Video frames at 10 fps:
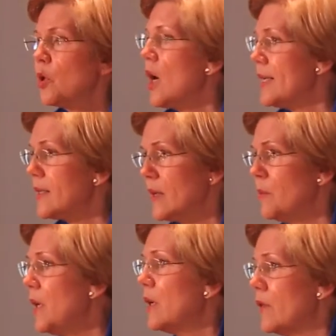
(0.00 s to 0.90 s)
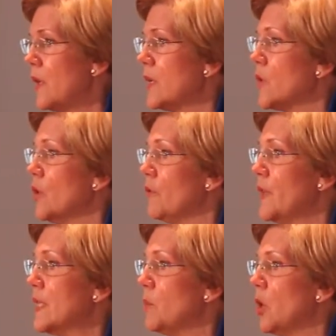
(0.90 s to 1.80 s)
price, compete on things that are
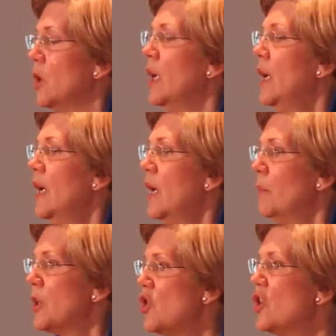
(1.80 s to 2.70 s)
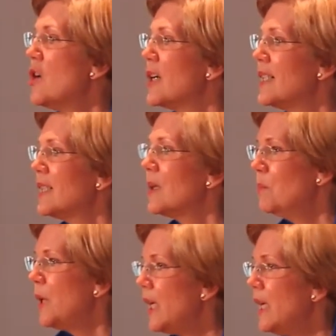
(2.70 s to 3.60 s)
visible, but you don't get to
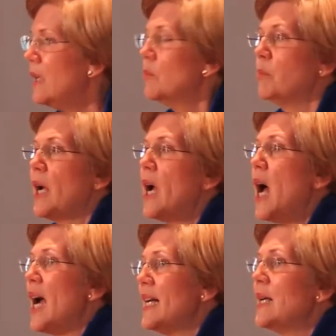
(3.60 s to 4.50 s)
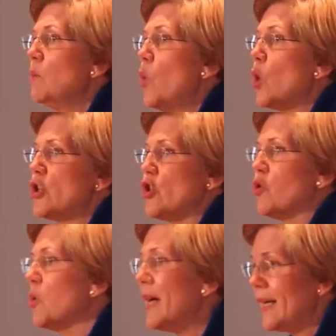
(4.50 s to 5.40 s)
compete by hiding more
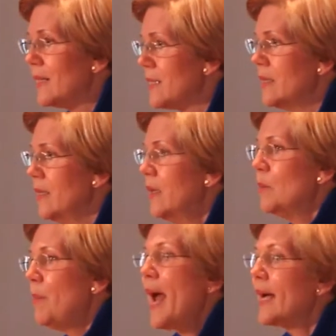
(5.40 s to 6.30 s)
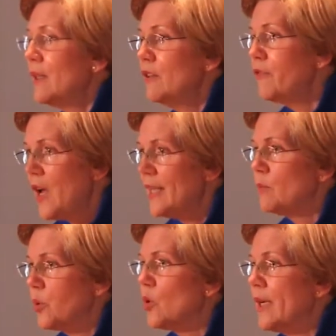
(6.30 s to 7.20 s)
tricks back in the
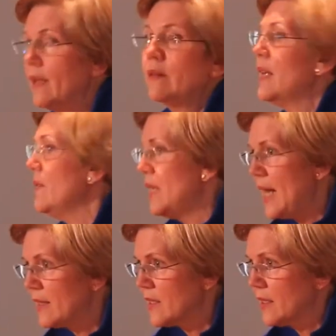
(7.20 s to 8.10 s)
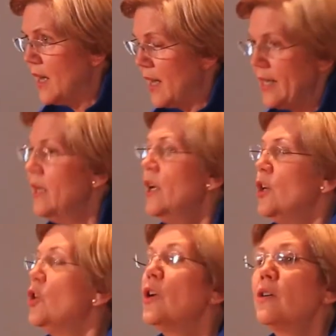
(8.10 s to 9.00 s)
fine print than the next guy.
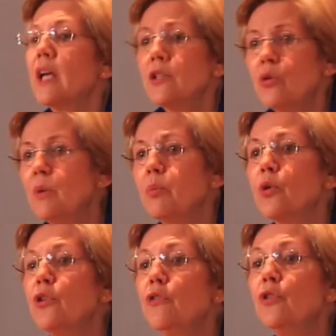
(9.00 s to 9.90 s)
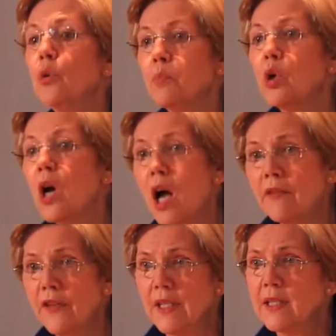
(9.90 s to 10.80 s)
You don't get to improve your
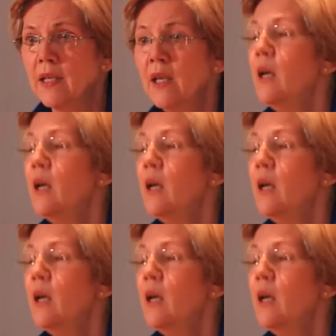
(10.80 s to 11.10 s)
profits